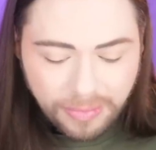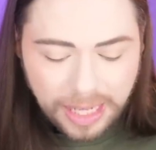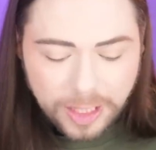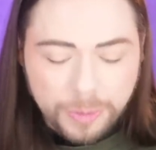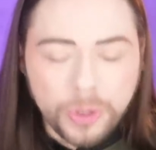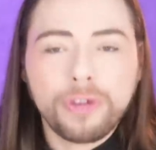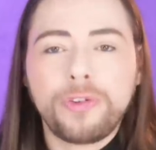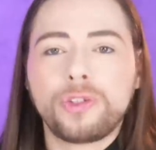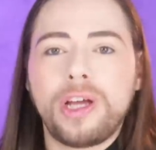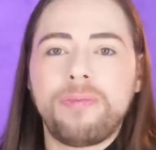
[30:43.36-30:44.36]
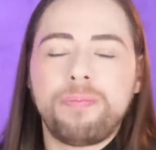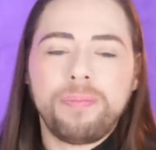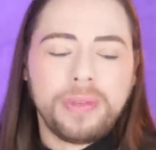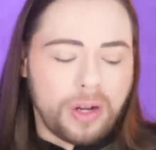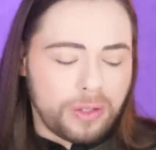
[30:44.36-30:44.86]
it's beautiful to have,
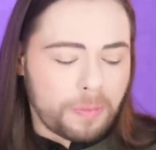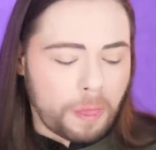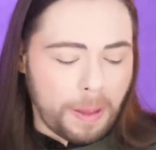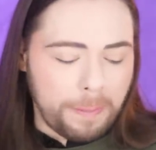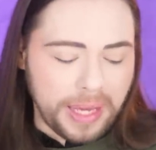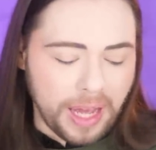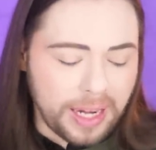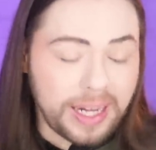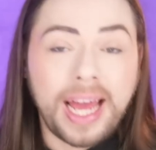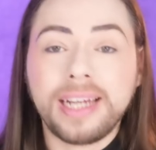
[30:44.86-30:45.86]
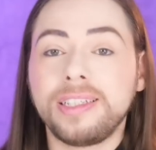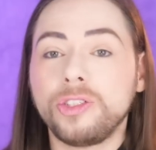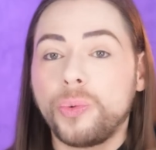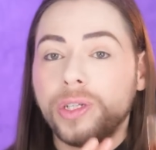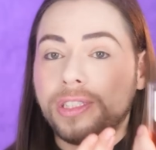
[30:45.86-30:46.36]
you know, begun in
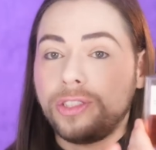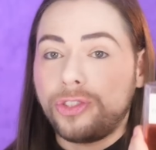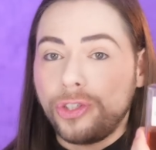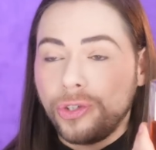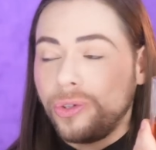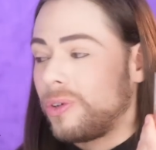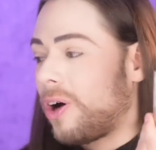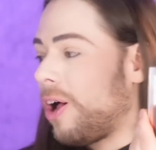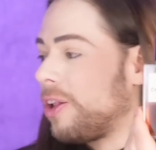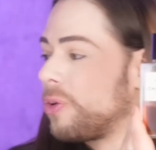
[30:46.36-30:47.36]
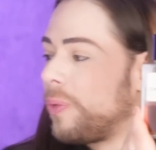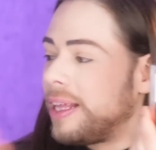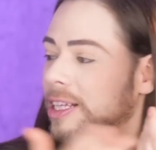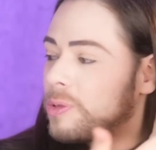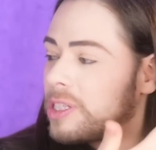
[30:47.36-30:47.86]
nineteen twenty-two all the
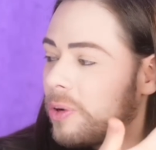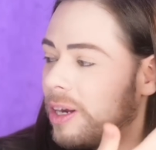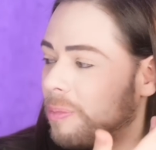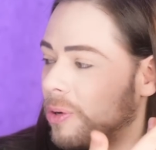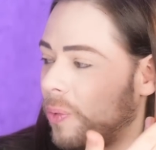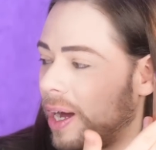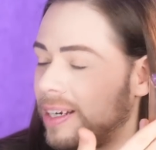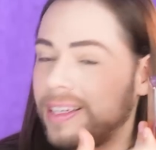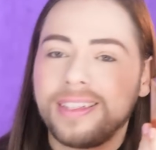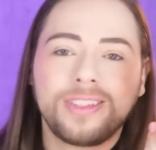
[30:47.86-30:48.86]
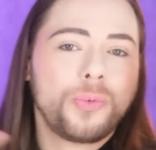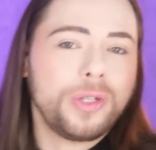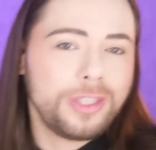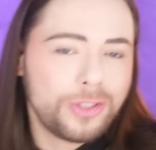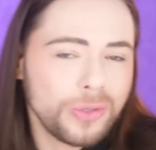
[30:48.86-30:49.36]
way. This was our number one.
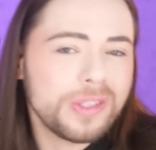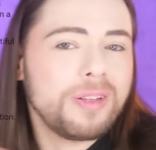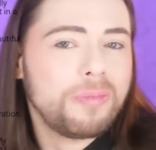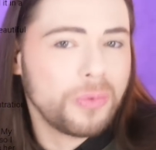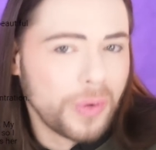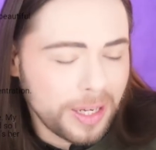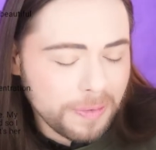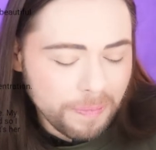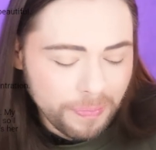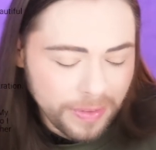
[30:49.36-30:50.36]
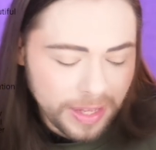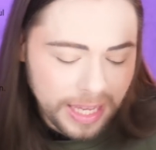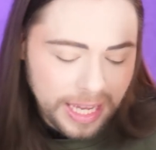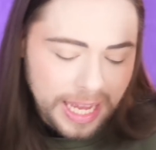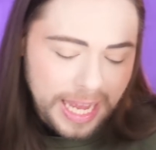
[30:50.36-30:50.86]
twenty-two is number one.
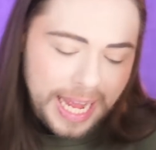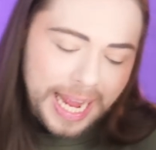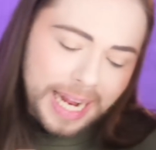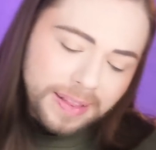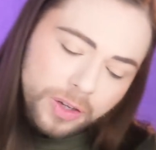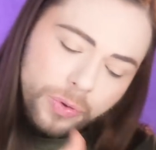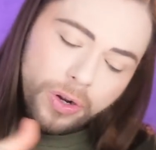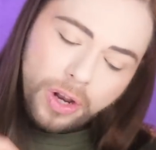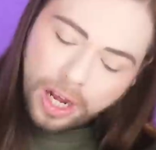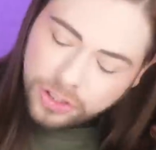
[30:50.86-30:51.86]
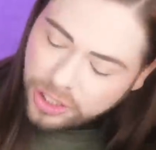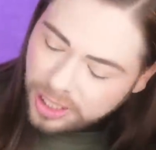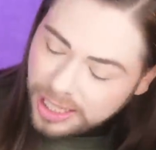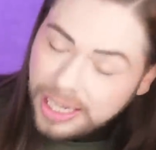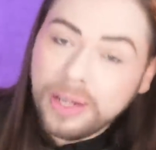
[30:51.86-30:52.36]
And then
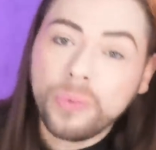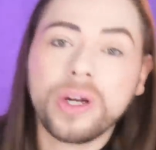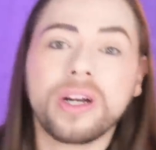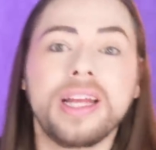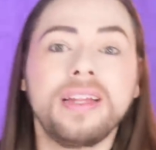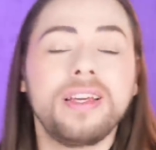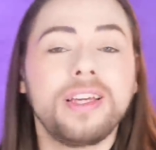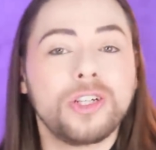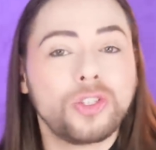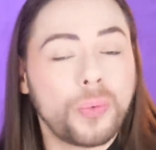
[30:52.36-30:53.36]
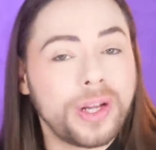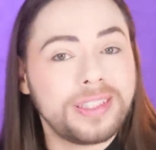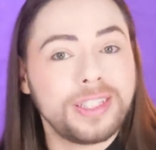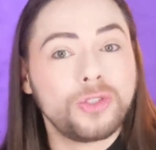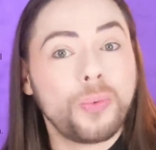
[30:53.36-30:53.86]
chronologically, we're in the year
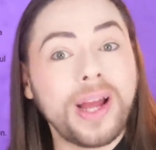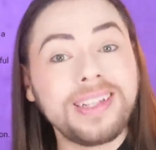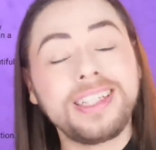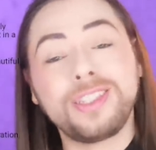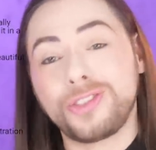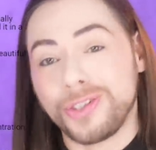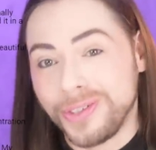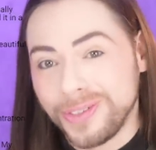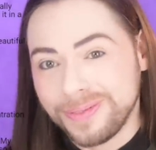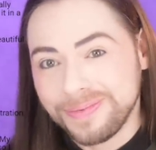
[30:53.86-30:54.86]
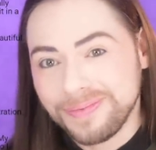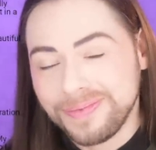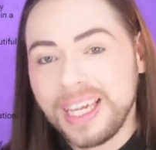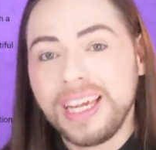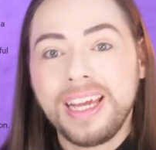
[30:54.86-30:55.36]
twenty twenty-two.
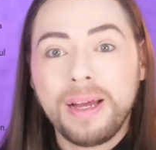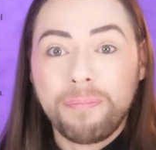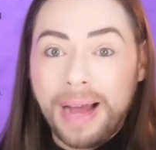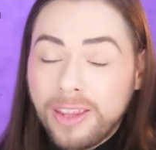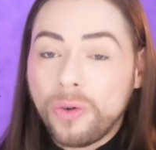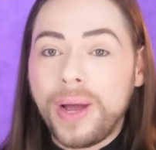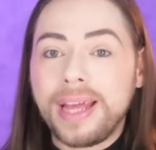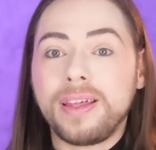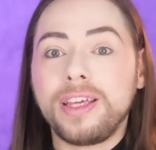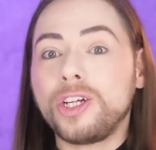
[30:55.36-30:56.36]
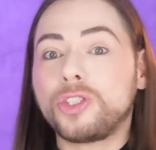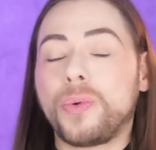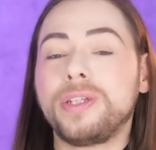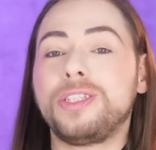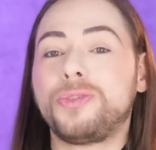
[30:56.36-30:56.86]
By the way, the year
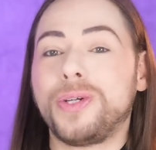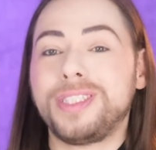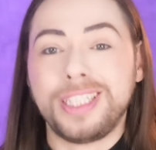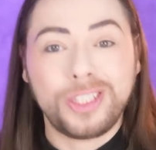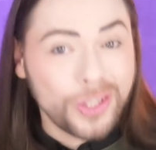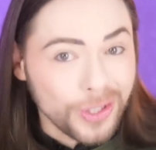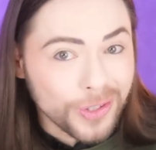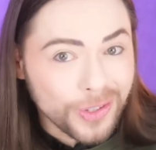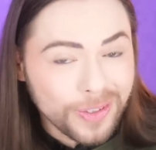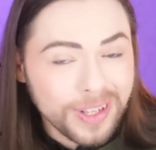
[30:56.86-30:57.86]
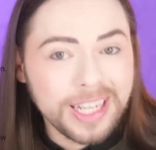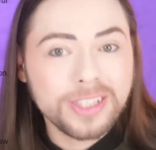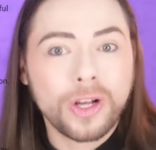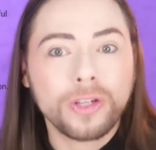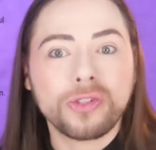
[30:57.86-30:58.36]
twenty twenty-two
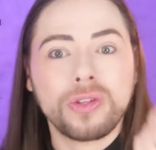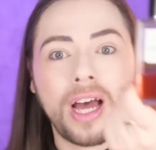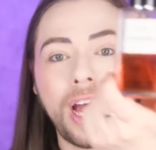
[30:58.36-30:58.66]
is also the